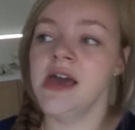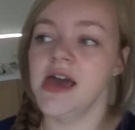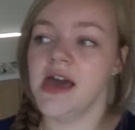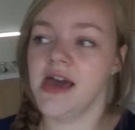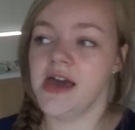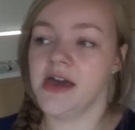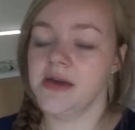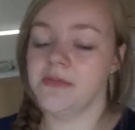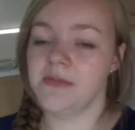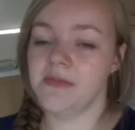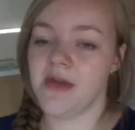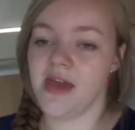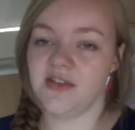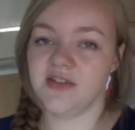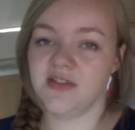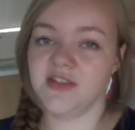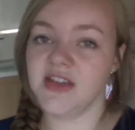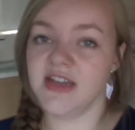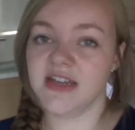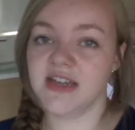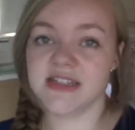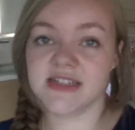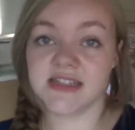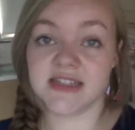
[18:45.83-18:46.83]
And
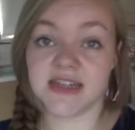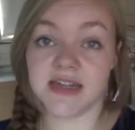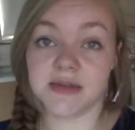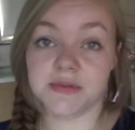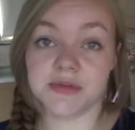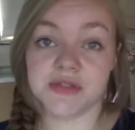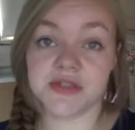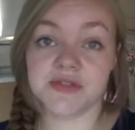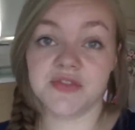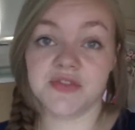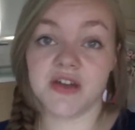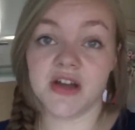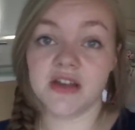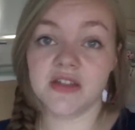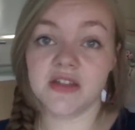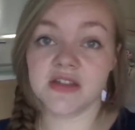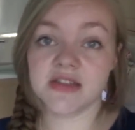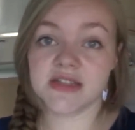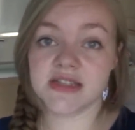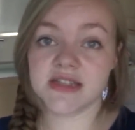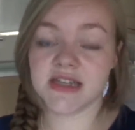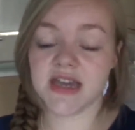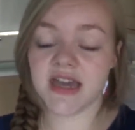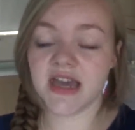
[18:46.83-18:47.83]
yesterday was
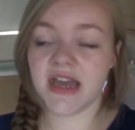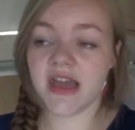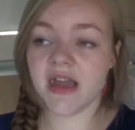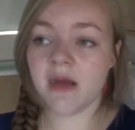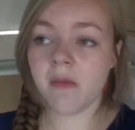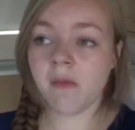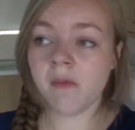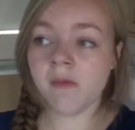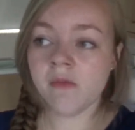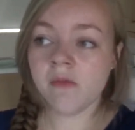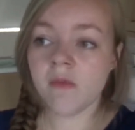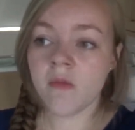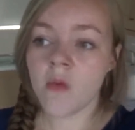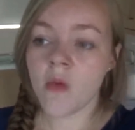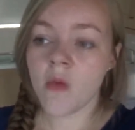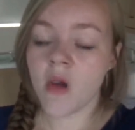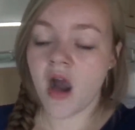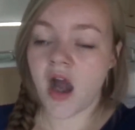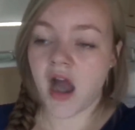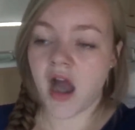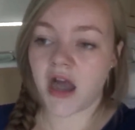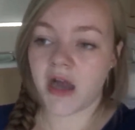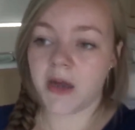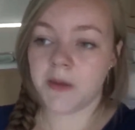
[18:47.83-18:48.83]
Father's Day,
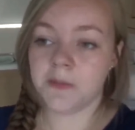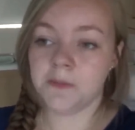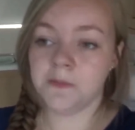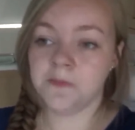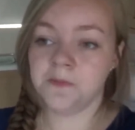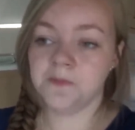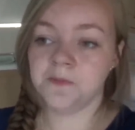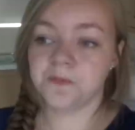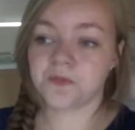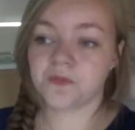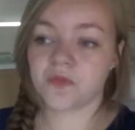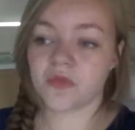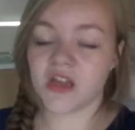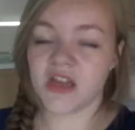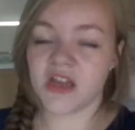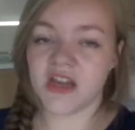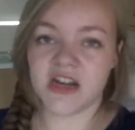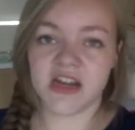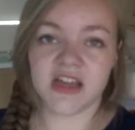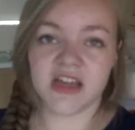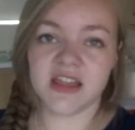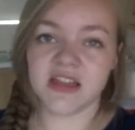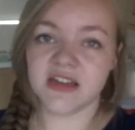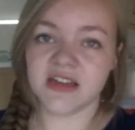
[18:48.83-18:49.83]
and
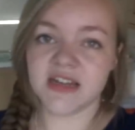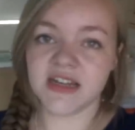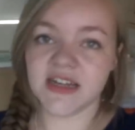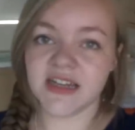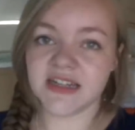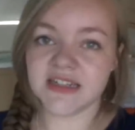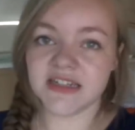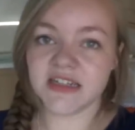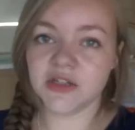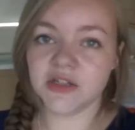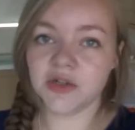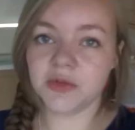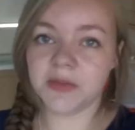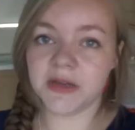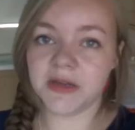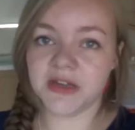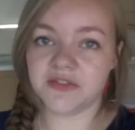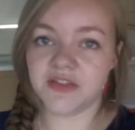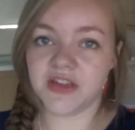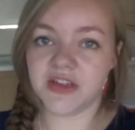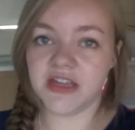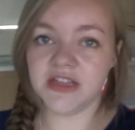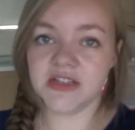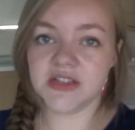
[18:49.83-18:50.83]
I think I had a little bit
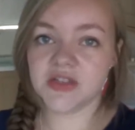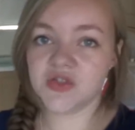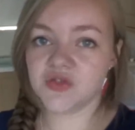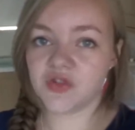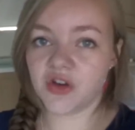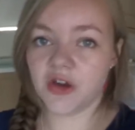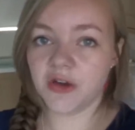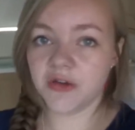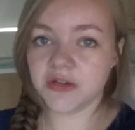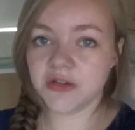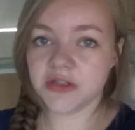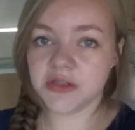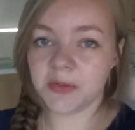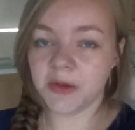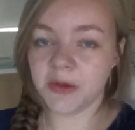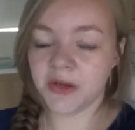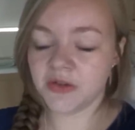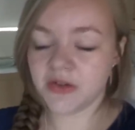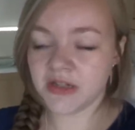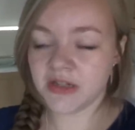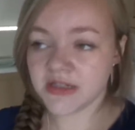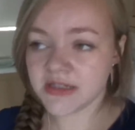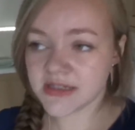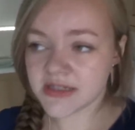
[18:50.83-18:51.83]
of heat stroke, to be
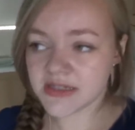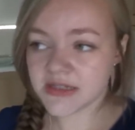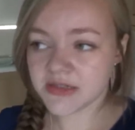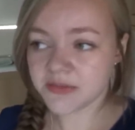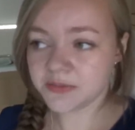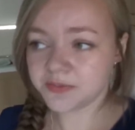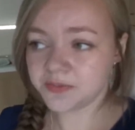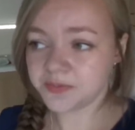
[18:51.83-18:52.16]
honest.